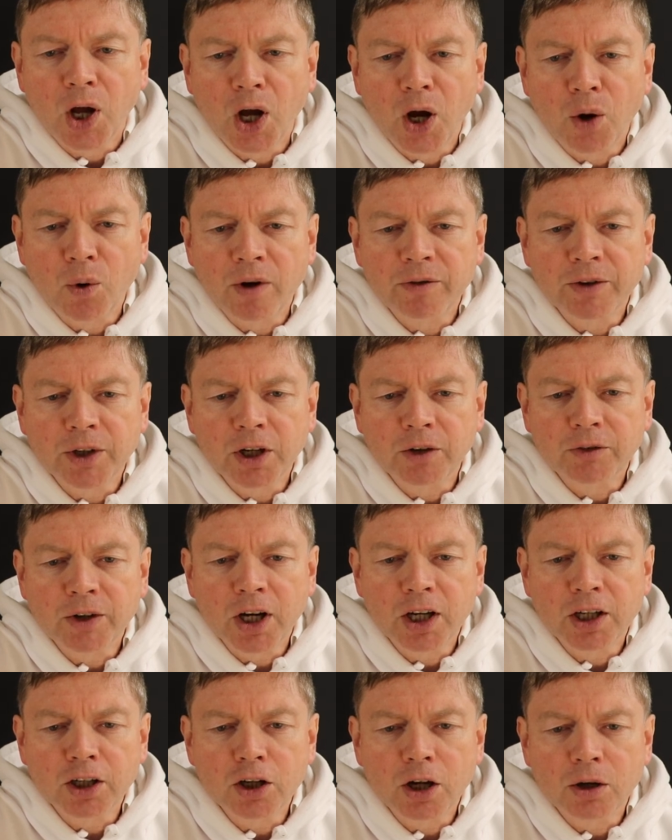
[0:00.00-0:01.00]
How often have
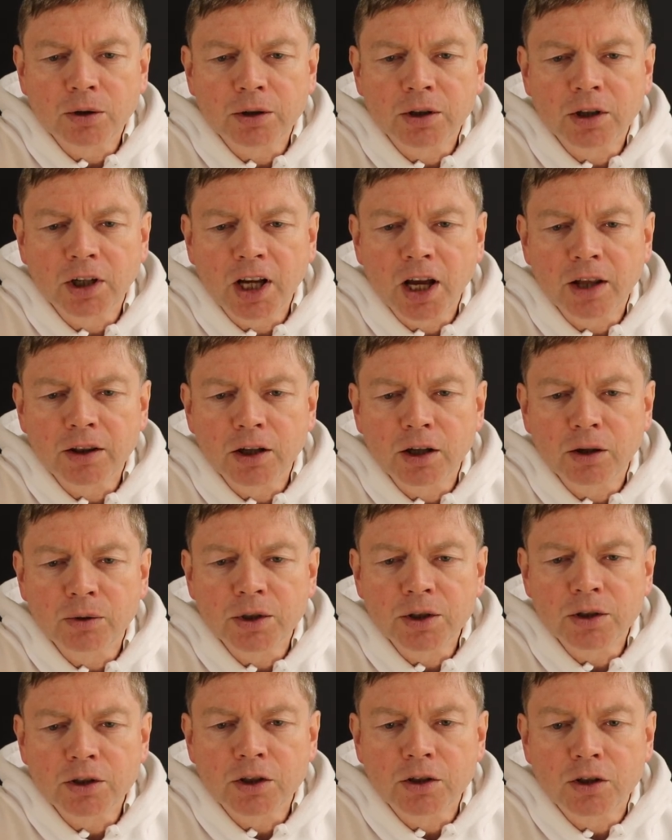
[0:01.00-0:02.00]
I longed to gather you
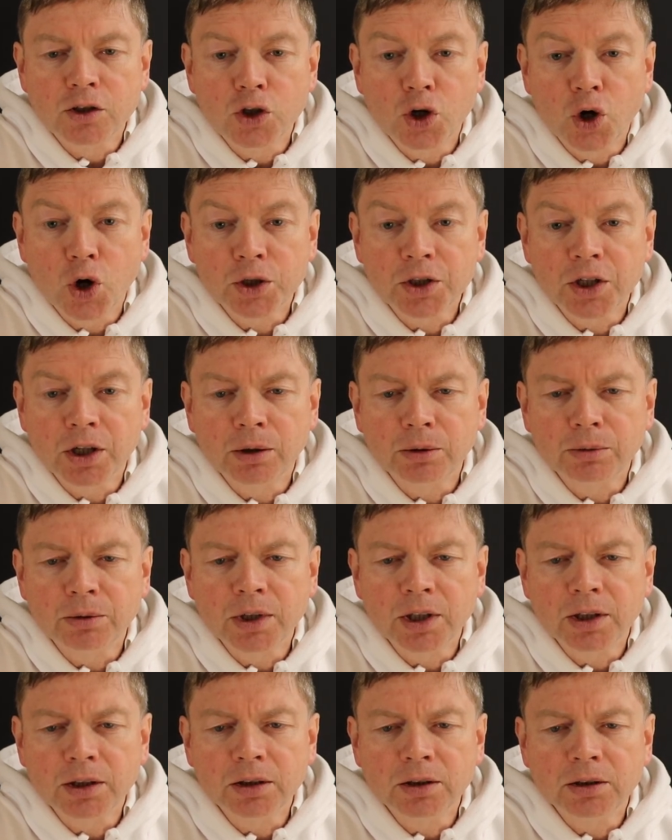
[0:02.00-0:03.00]
as your
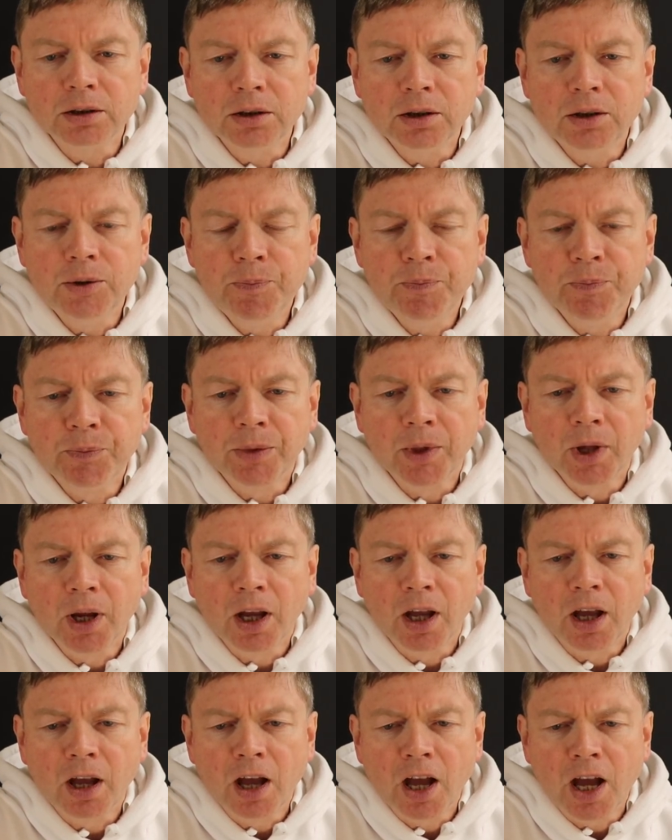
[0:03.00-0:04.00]
children,
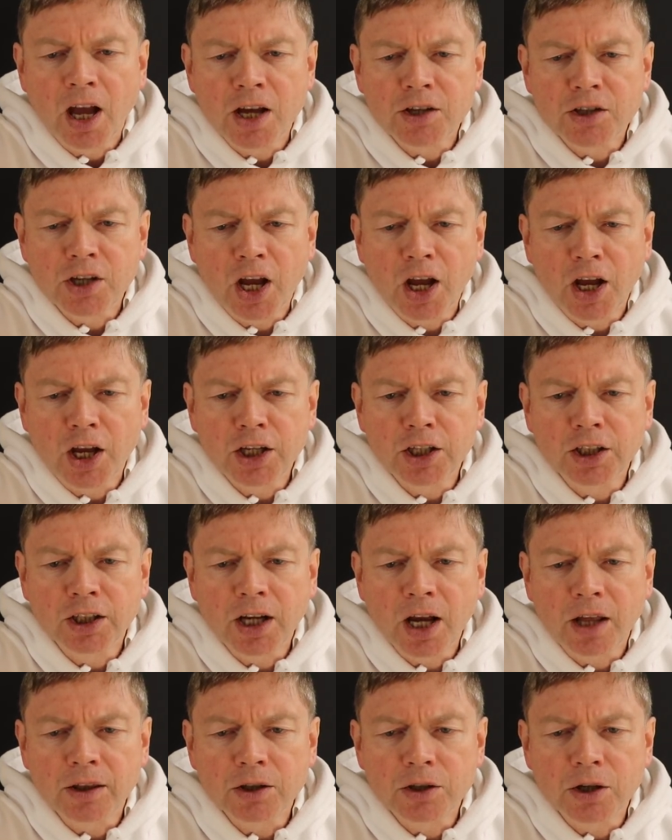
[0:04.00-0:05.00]
as a hen
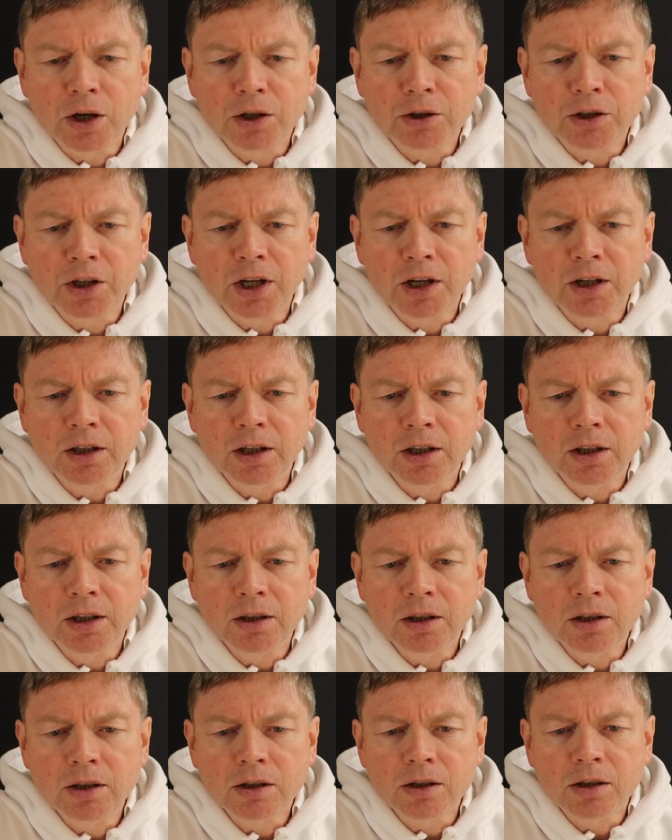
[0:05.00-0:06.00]
gathers her
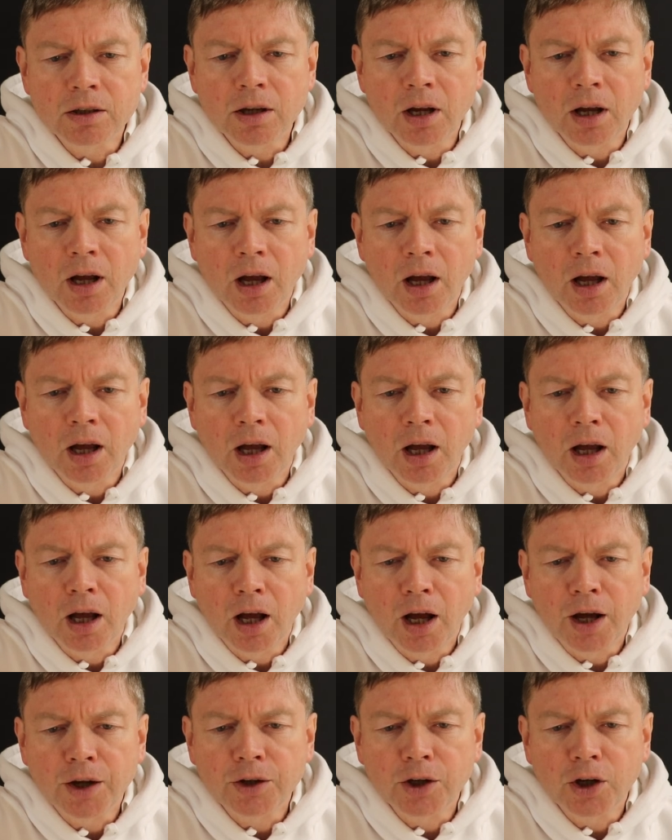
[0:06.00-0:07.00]
chicks
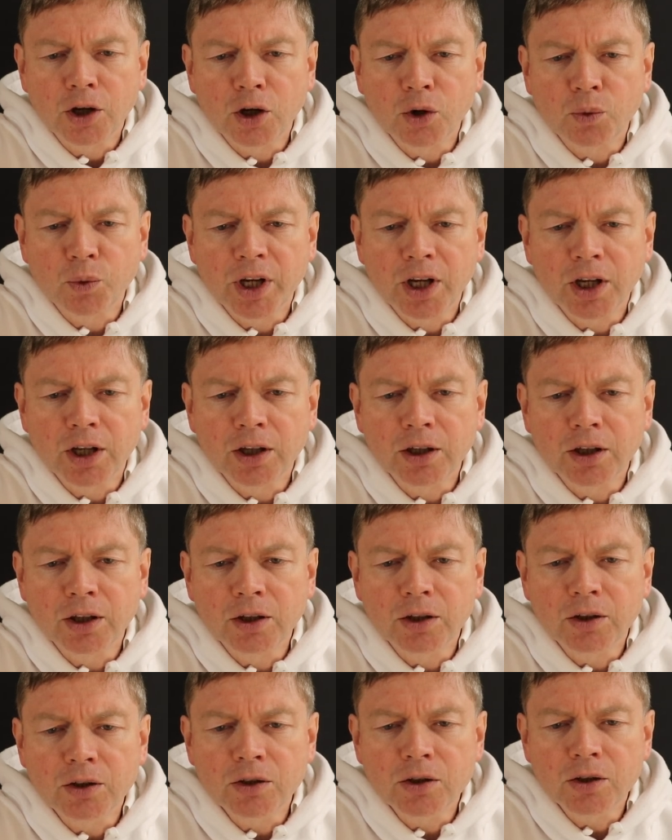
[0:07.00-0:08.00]
under her
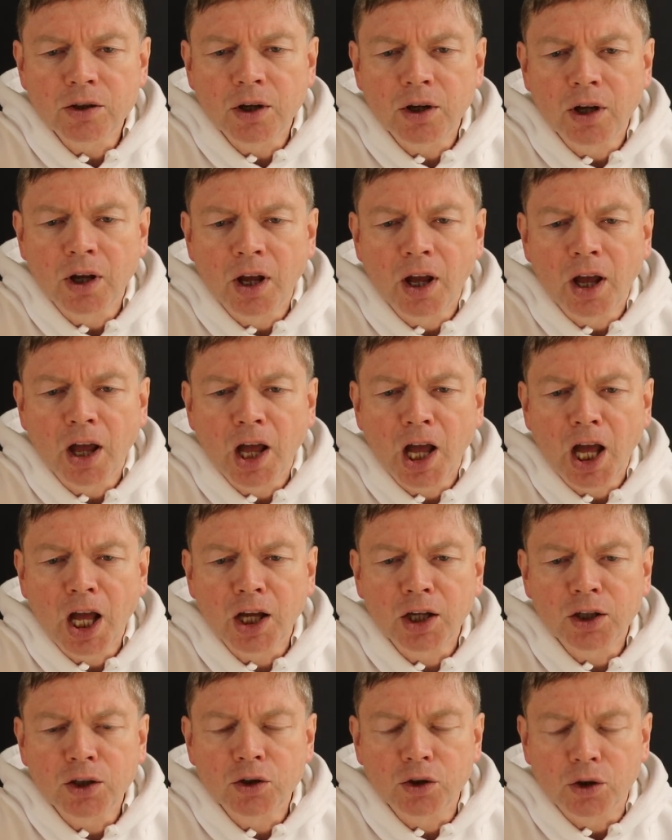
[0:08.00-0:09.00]
wings,
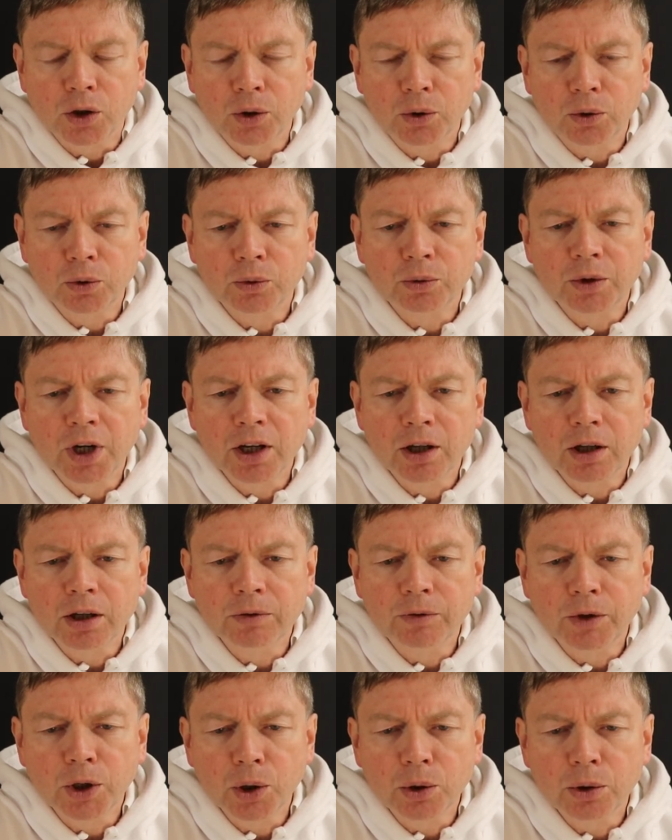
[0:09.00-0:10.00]
and you
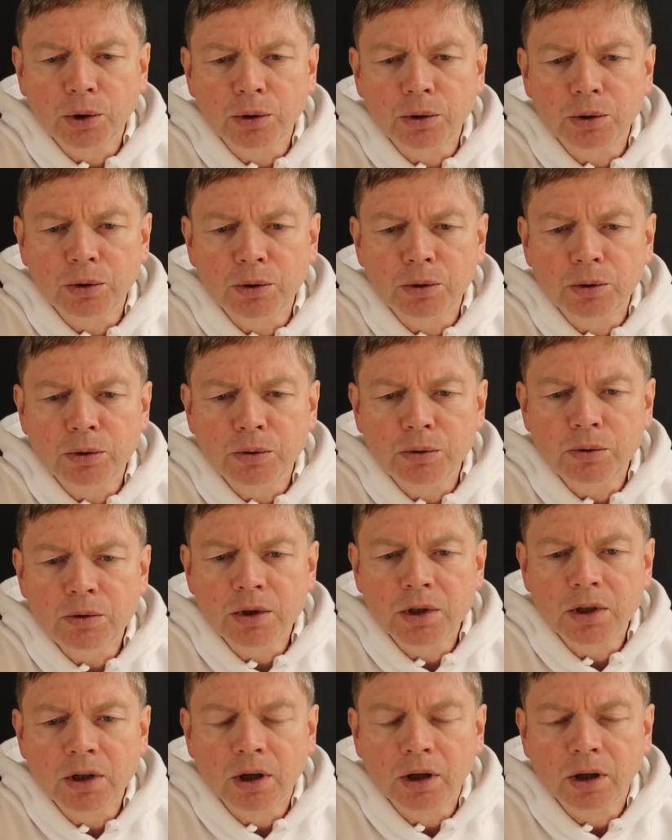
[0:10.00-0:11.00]

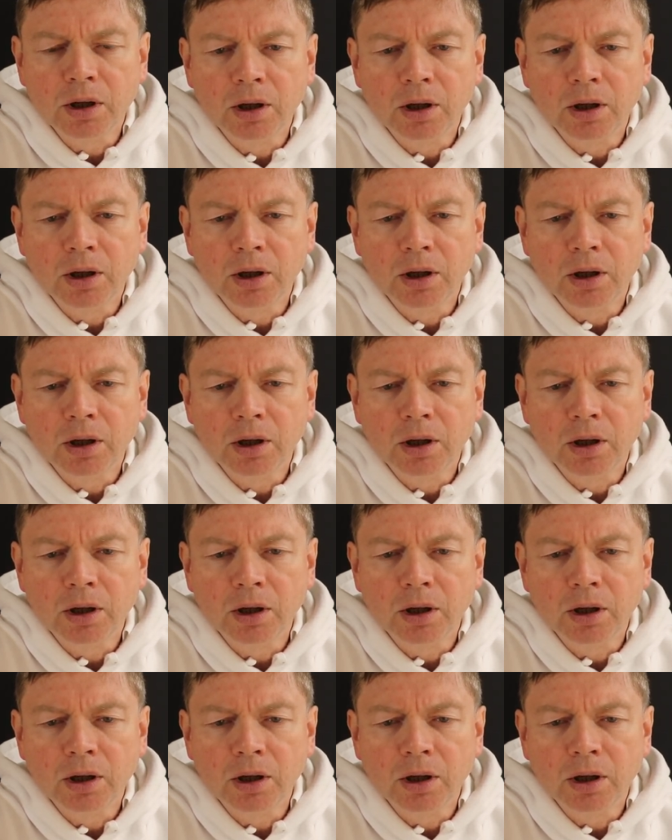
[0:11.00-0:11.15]
refused.